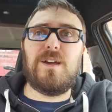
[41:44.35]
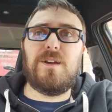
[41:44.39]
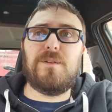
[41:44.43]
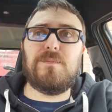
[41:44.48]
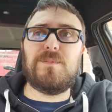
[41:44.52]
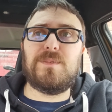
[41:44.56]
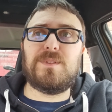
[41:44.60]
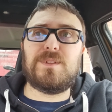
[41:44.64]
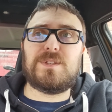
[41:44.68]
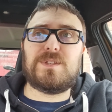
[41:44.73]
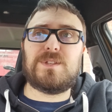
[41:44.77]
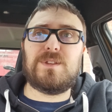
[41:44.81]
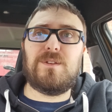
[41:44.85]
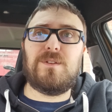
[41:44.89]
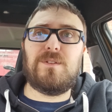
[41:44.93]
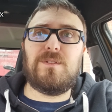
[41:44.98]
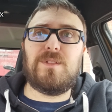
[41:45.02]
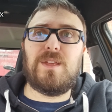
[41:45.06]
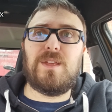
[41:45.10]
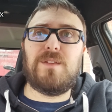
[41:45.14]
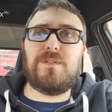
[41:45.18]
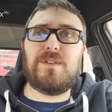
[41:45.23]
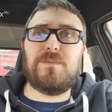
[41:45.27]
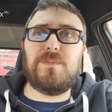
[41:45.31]
So they've
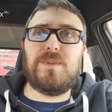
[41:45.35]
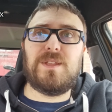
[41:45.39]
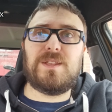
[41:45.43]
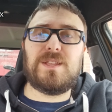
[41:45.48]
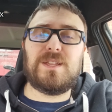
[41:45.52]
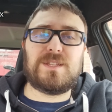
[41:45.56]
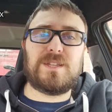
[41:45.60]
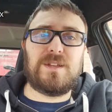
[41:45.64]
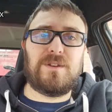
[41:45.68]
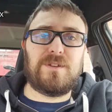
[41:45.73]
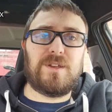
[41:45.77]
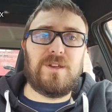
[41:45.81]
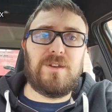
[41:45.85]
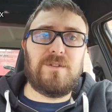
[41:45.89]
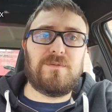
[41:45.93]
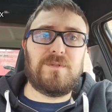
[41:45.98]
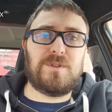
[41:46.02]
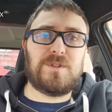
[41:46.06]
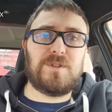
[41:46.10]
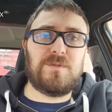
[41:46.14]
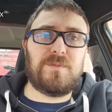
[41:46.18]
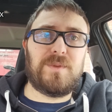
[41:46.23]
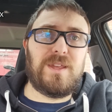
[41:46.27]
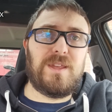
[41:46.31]
given me a discount code, which will
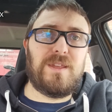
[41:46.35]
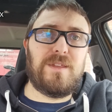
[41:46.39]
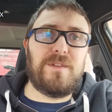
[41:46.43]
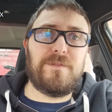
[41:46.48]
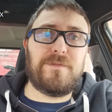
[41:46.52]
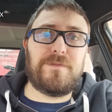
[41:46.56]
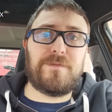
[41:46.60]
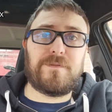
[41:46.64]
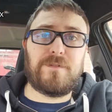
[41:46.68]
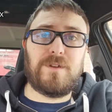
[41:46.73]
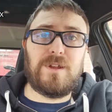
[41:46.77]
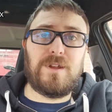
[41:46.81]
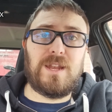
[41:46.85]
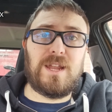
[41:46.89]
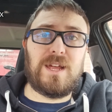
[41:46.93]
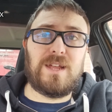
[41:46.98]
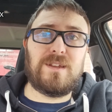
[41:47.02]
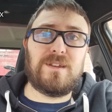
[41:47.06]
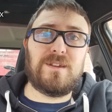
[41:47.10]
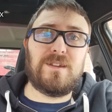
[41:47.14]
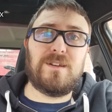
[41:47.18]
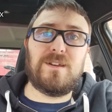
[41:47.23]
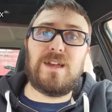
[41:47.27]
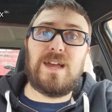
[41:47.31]
be
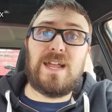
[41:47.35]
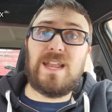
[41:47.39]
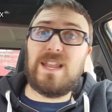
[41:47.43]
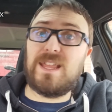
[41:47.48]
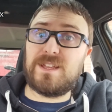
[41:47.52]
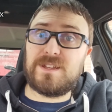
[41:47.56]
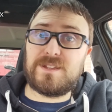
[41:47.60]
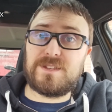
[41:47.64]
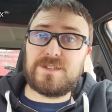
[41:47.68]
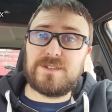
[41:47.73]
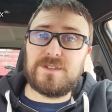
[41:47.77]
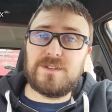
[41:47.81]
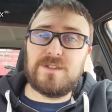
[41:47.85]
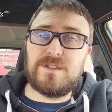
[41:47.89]
Freelander Alex.